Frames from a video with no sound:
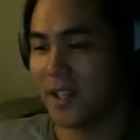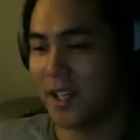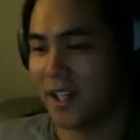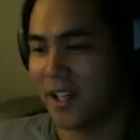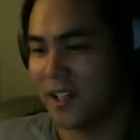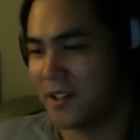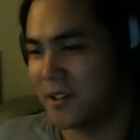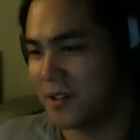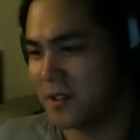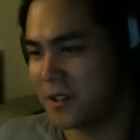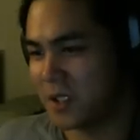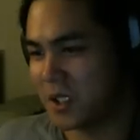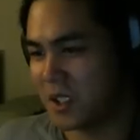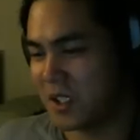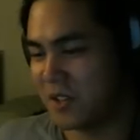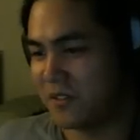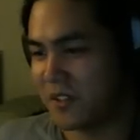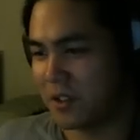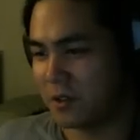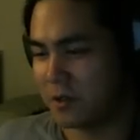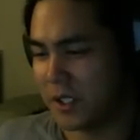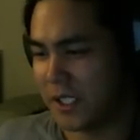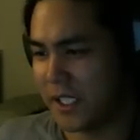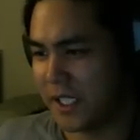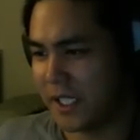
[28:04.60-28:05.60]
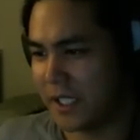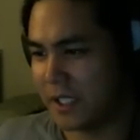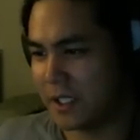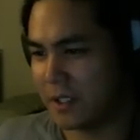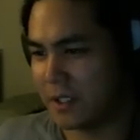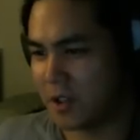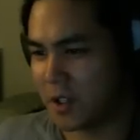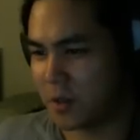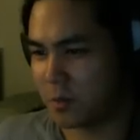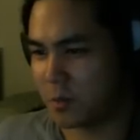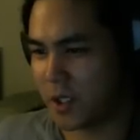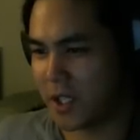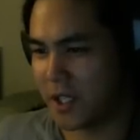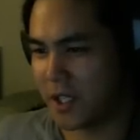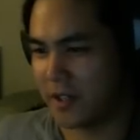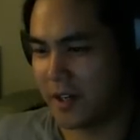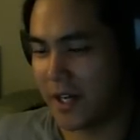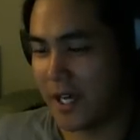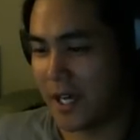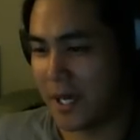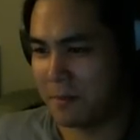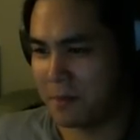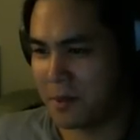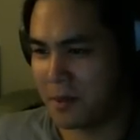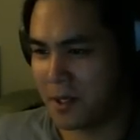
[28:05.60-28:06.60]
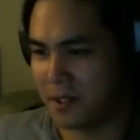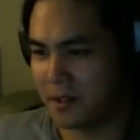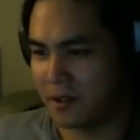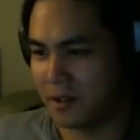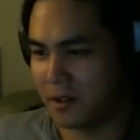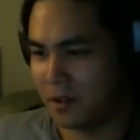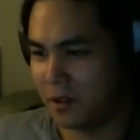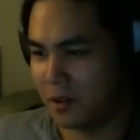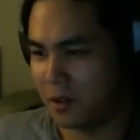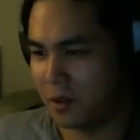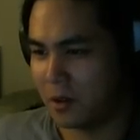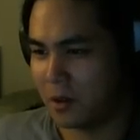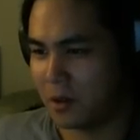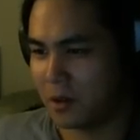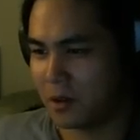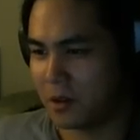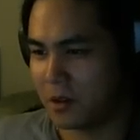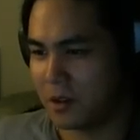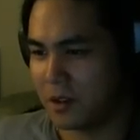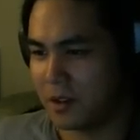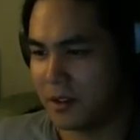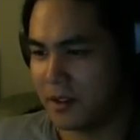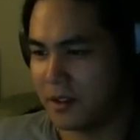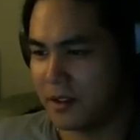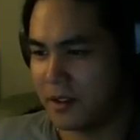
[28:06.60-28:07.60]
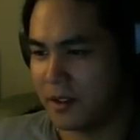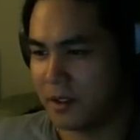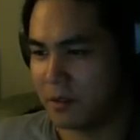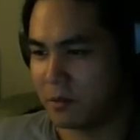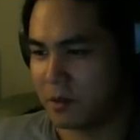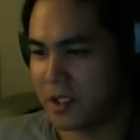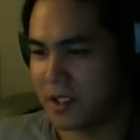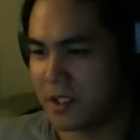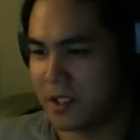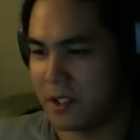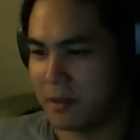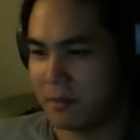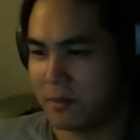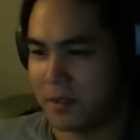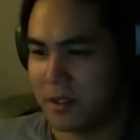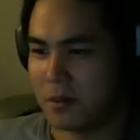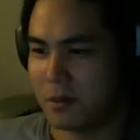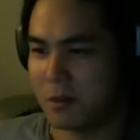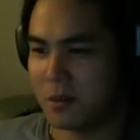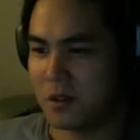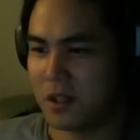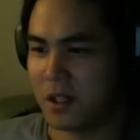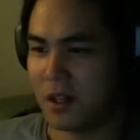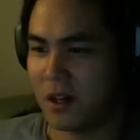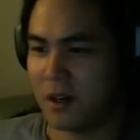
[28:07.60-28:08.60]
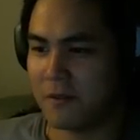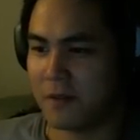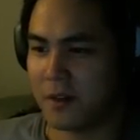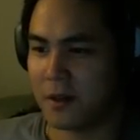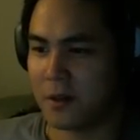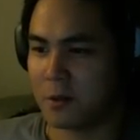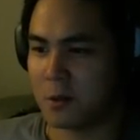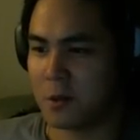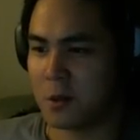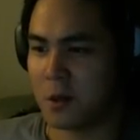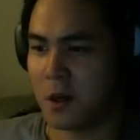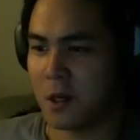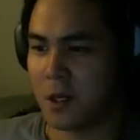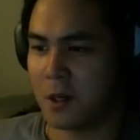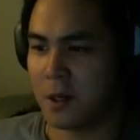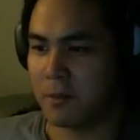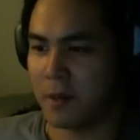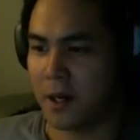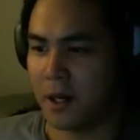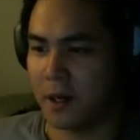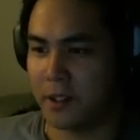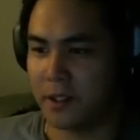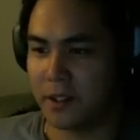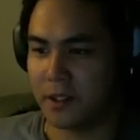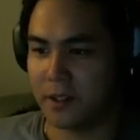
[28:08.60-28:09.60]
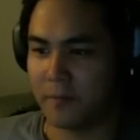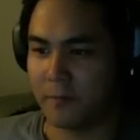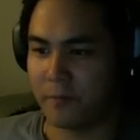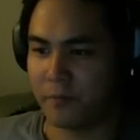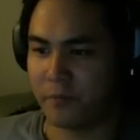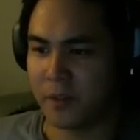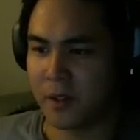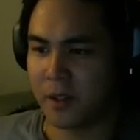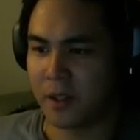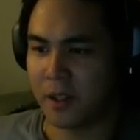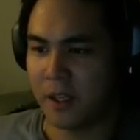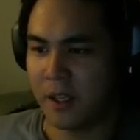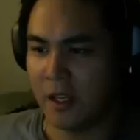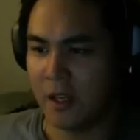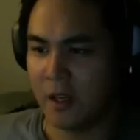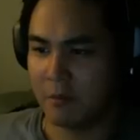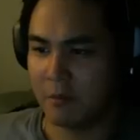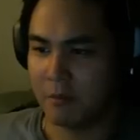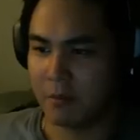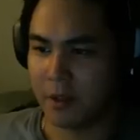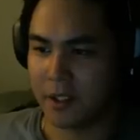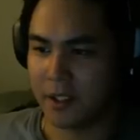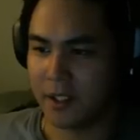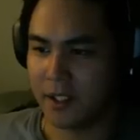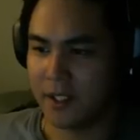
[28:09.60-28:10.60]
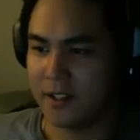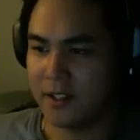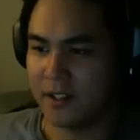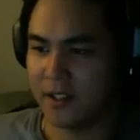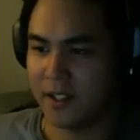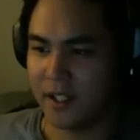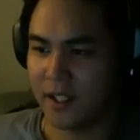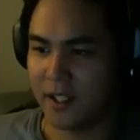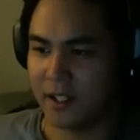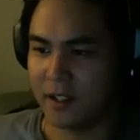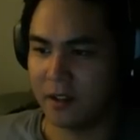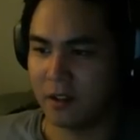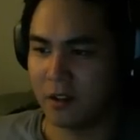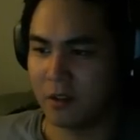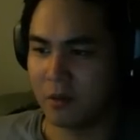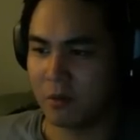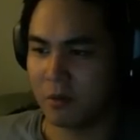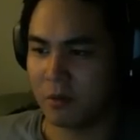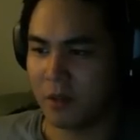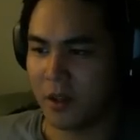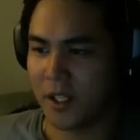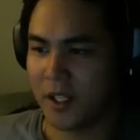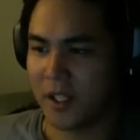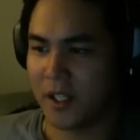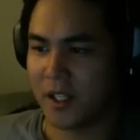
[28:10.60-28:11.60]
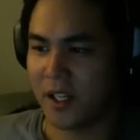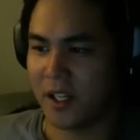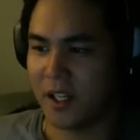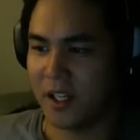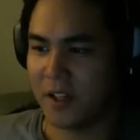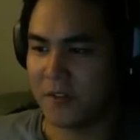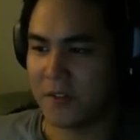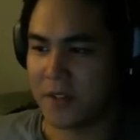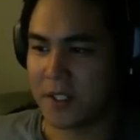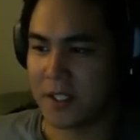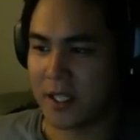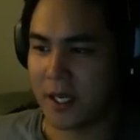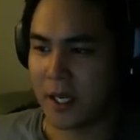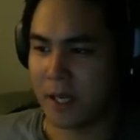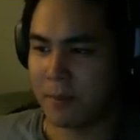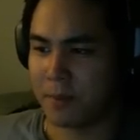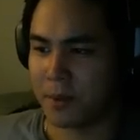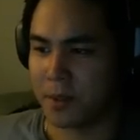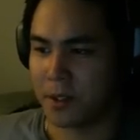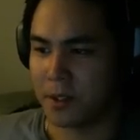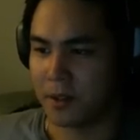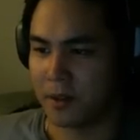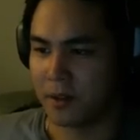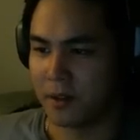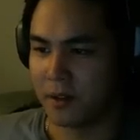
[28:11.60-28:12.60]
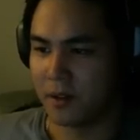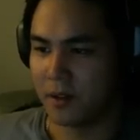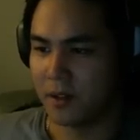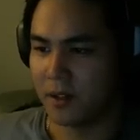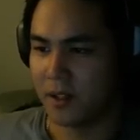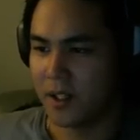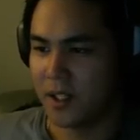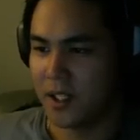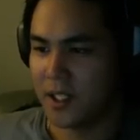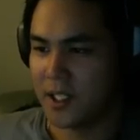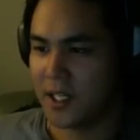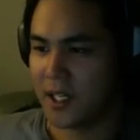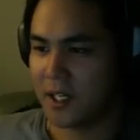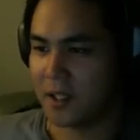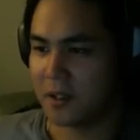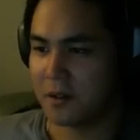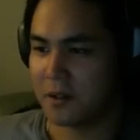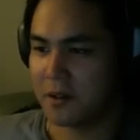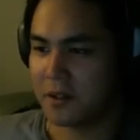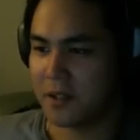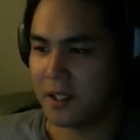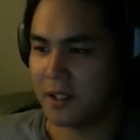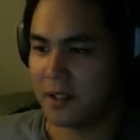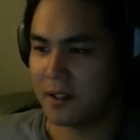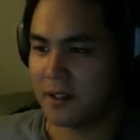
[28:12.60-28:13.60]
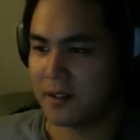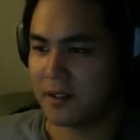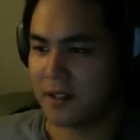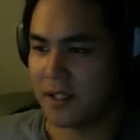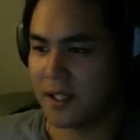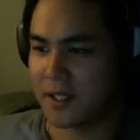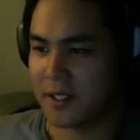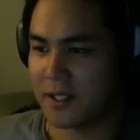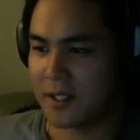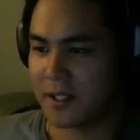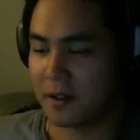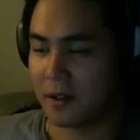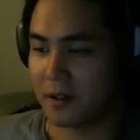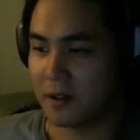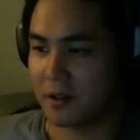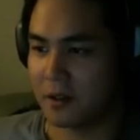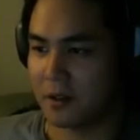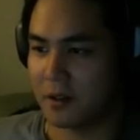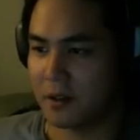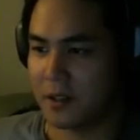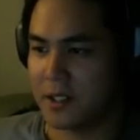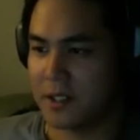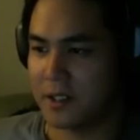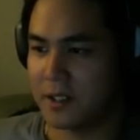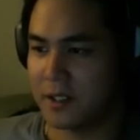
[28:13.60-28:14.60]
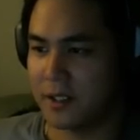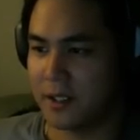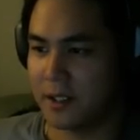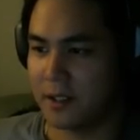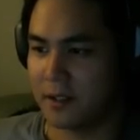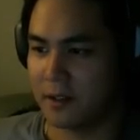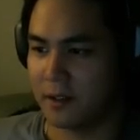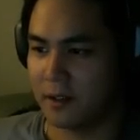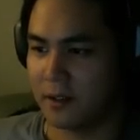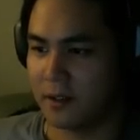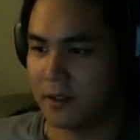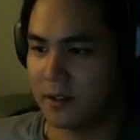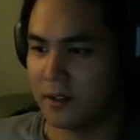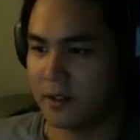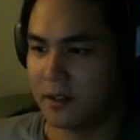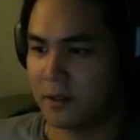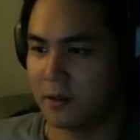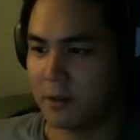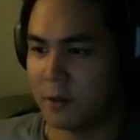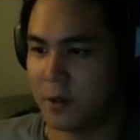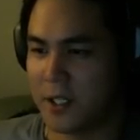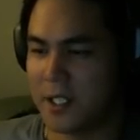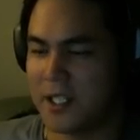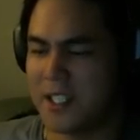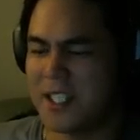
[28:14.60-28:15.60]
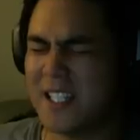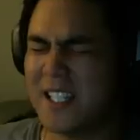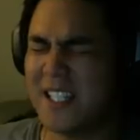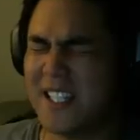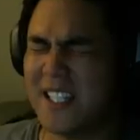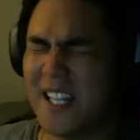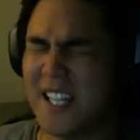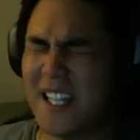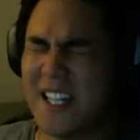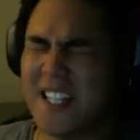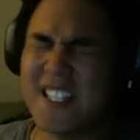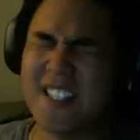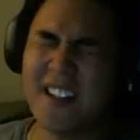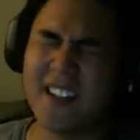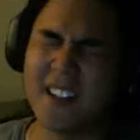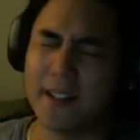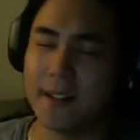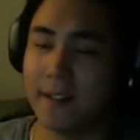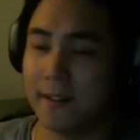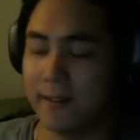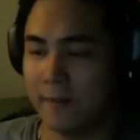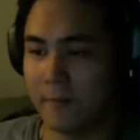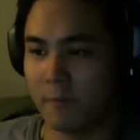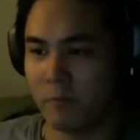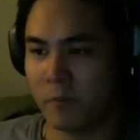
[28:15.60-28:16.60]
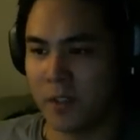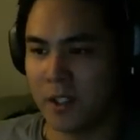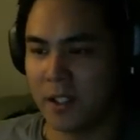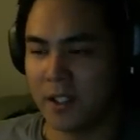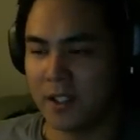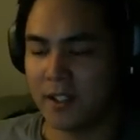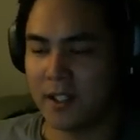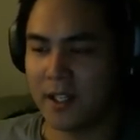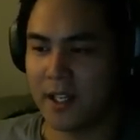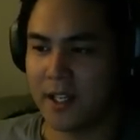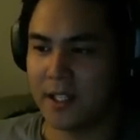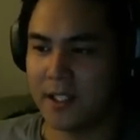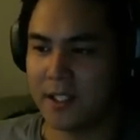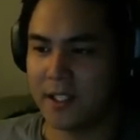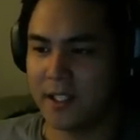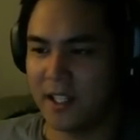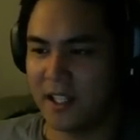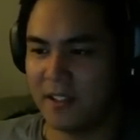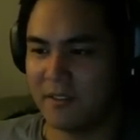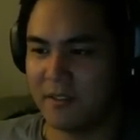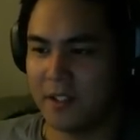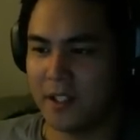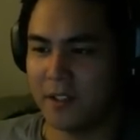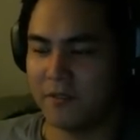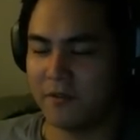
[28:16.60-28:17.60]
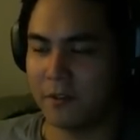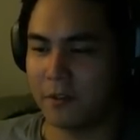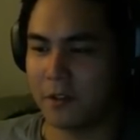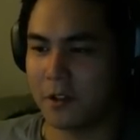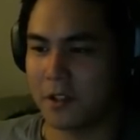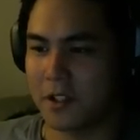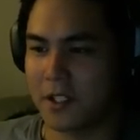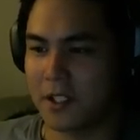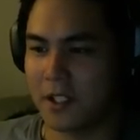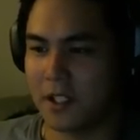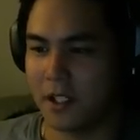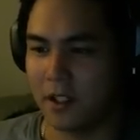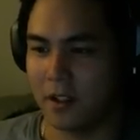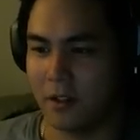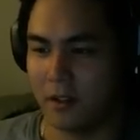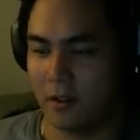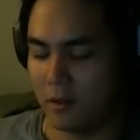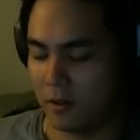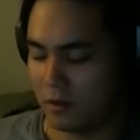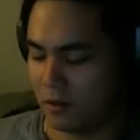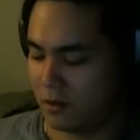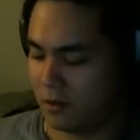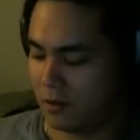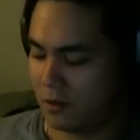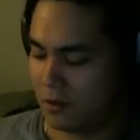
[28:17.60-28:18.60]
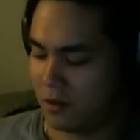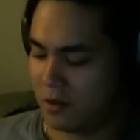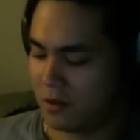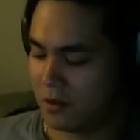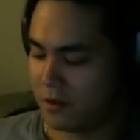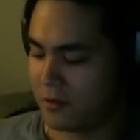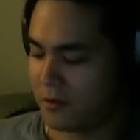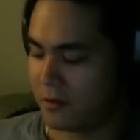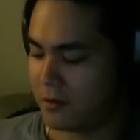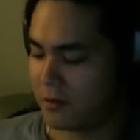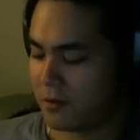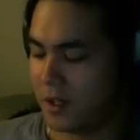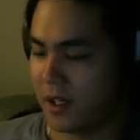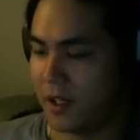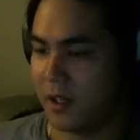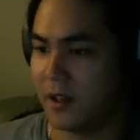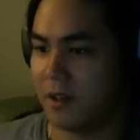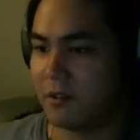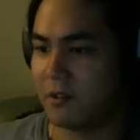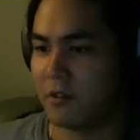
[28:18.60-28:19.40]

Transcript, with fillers: I don't know if they really ignored whatever happened, or they were simply too terrified to talk about it. But in the end, why did any of this happen? I don't think the deaths are coincidental coincidental. 9 11 14. 2, 3.